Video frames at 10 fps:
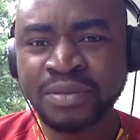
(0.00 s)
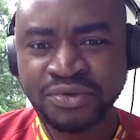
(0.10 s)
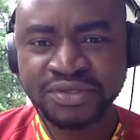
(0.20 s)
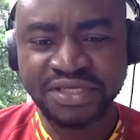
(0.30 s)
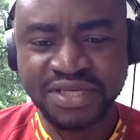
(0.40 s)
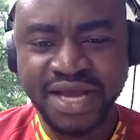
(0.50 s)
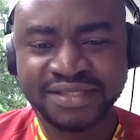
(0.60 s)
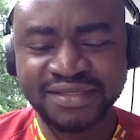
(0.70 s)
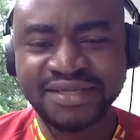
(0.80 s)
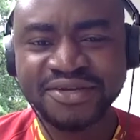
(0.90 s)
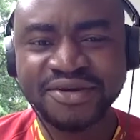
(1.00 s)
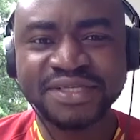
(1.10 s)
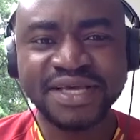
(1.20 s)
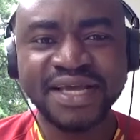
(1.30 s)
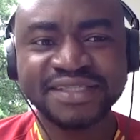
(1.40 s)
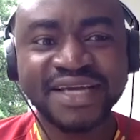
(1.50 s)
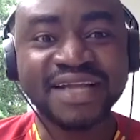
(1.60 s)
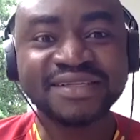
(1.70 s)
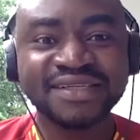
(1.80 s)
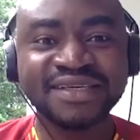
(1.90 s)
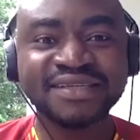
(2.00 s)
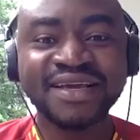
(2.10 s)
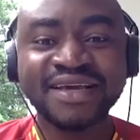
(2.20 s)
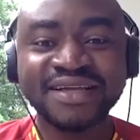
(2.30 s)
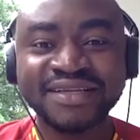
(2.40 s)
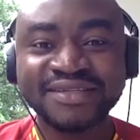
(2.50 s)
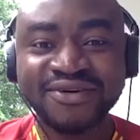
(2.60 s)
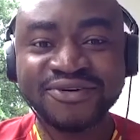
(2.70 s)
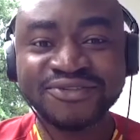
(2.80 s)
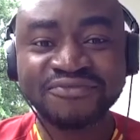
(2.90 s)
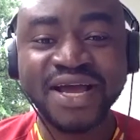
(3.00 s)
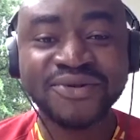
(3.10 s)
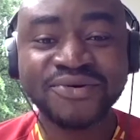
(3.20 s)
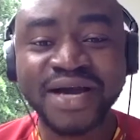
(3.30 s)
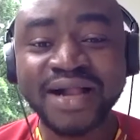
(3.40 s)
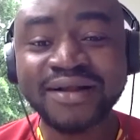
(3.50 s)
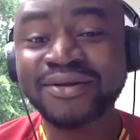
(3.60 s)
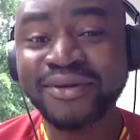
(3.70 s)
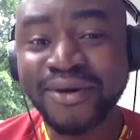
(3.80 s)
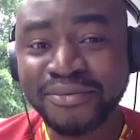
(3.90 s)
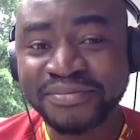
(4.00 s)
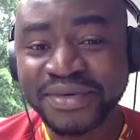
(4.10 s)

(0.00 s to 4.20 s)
but in that stadium they started chanting the songs of their local club,